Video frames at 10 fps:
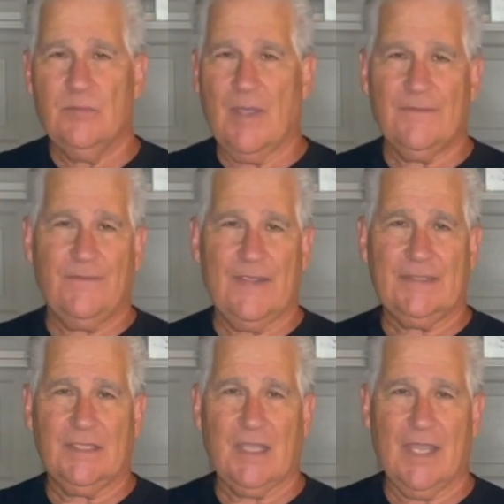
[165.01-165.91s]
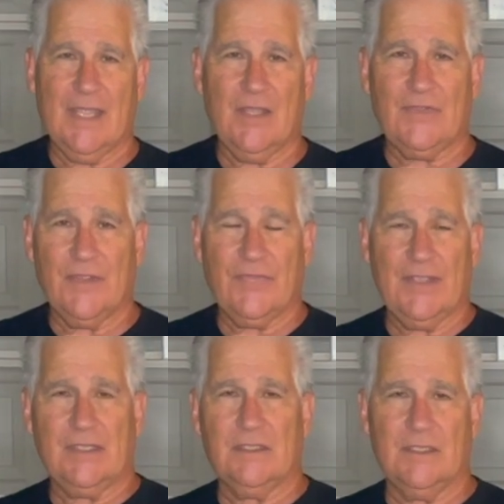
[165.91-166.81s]
might fake the guy out there
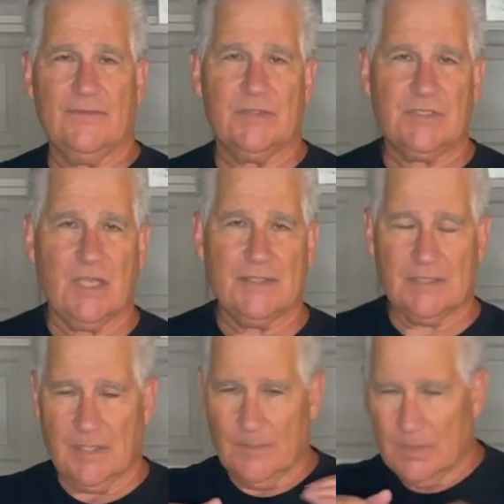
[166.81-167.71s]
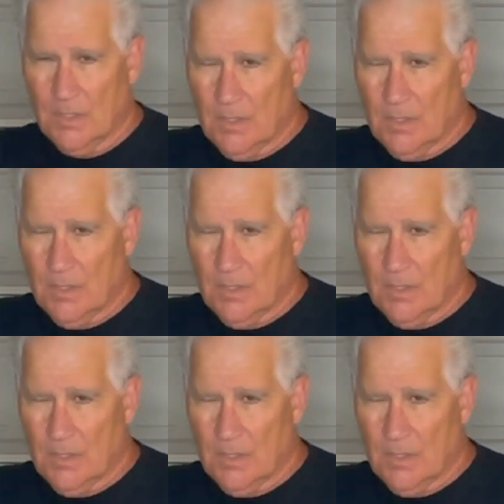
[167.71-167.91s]
thinking a liver shot's coming.